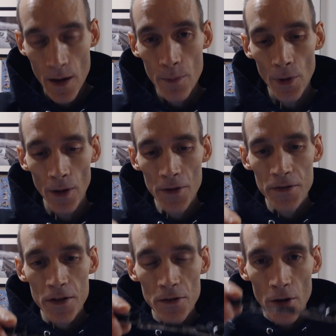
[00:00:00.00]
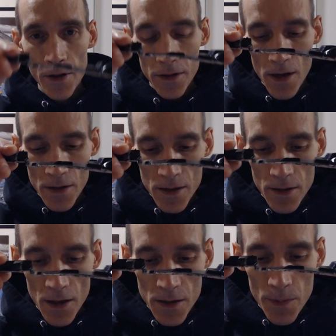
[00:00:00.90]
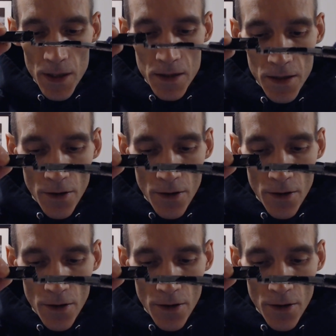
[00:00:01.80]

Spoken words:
But let's just look at this piece here,